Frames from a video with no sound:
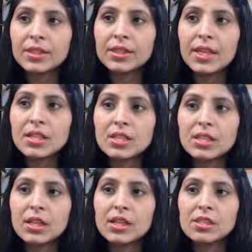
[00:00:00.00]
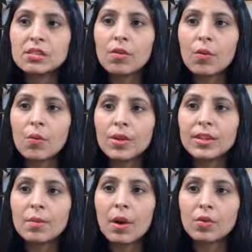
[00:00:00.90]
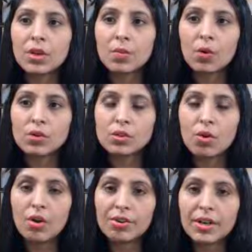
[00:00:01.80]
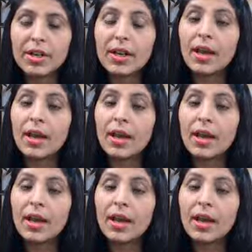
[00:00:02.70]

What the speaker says: this list with the bounding box coordinate,